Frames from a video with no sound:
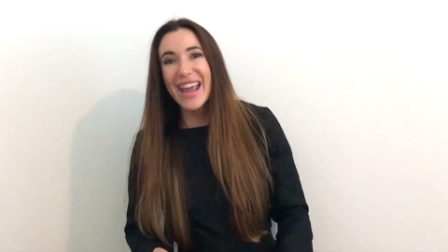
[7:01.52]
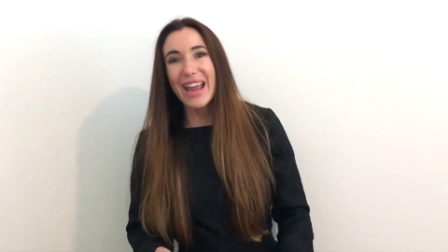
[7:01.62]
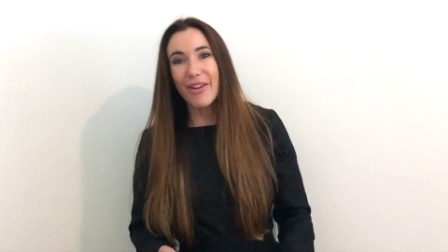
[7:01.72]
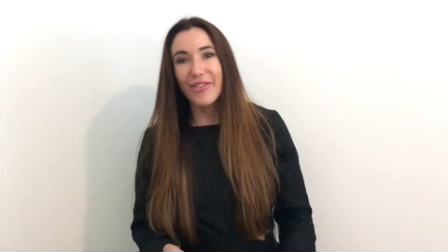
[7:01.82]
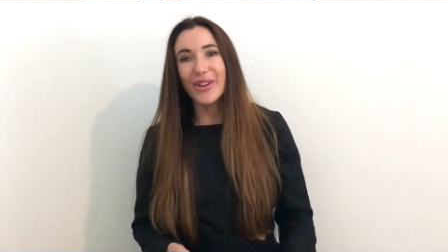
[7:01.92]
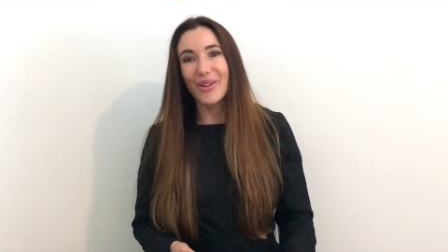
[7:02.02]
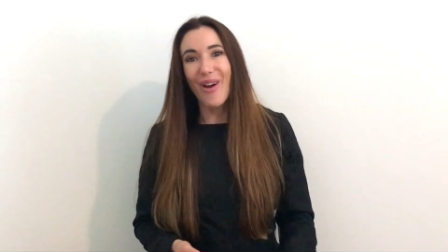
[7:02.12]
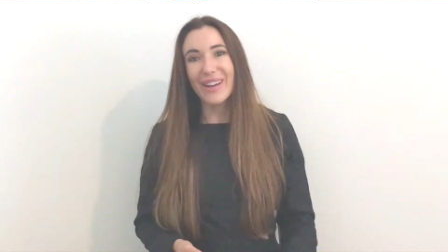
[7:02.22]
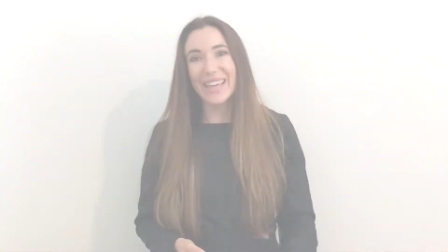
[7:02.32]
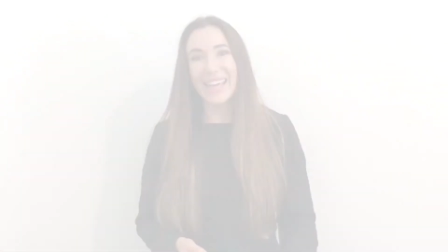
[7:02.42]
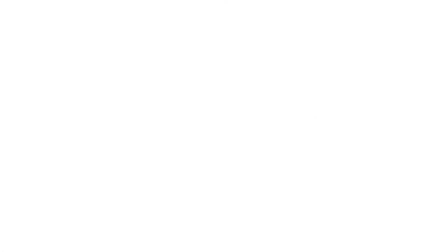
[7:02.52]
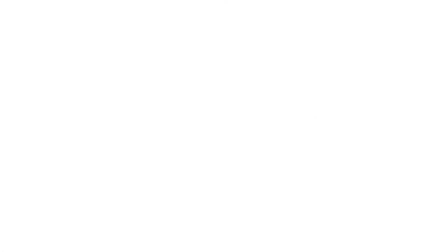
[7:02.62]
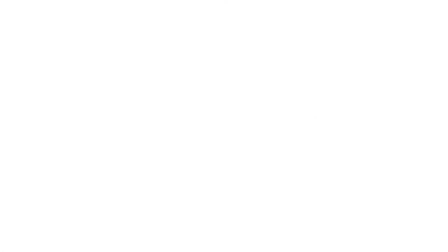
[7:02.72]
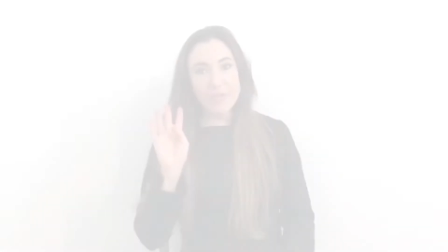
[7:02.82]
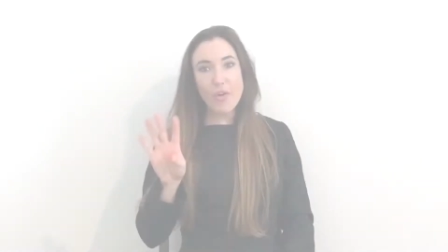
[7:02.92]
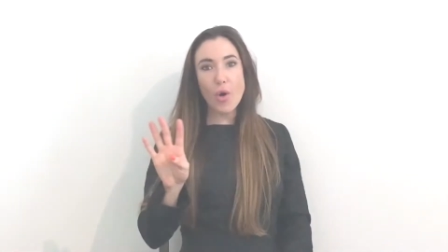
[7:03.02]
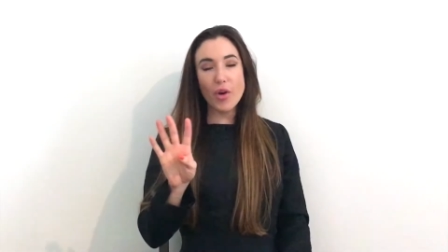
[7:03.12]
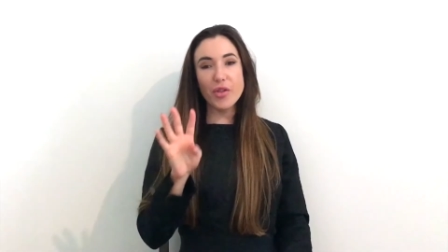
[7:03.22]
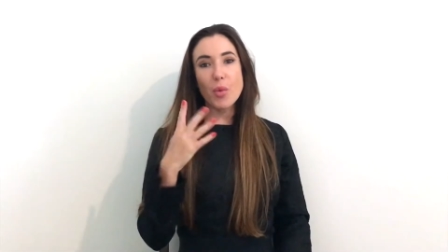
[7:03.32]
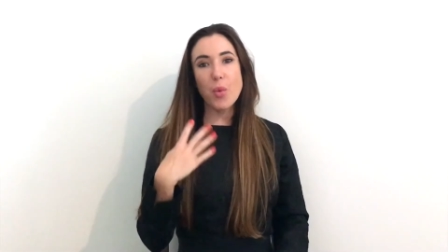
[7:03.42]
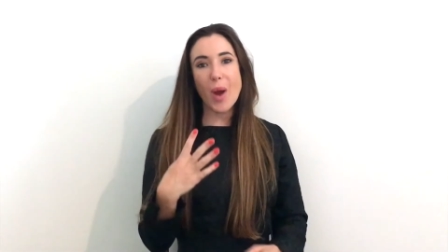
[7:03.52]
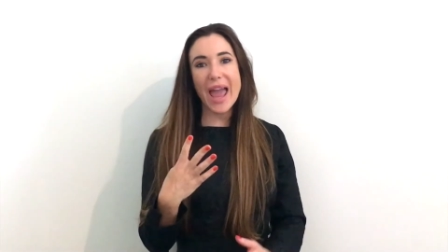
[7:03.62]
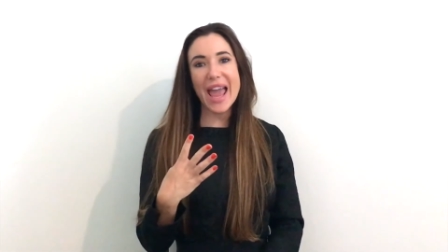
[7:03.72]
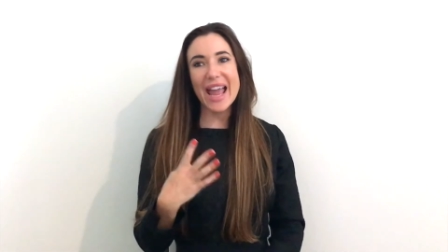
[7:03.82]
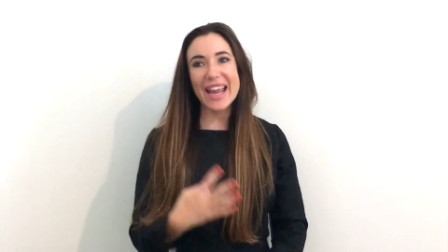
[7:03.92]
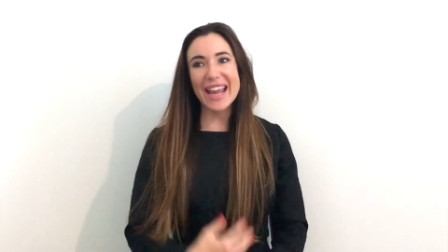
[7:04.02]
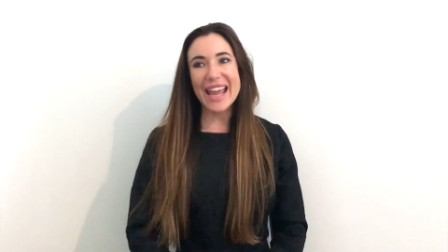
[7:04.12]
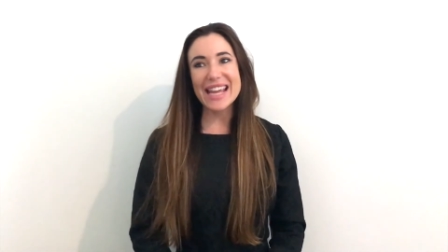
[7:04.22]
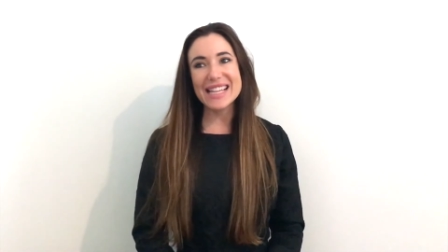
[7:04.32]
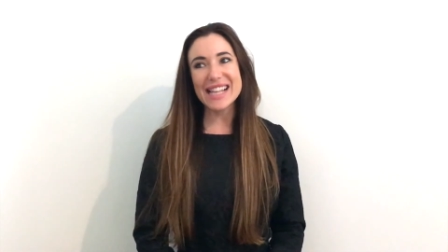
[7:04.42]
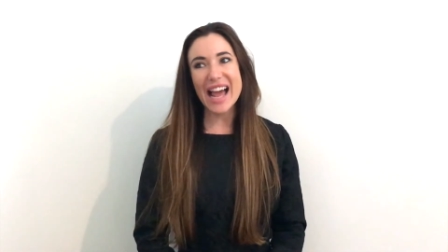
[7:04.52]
if you're lucky. The fourth way is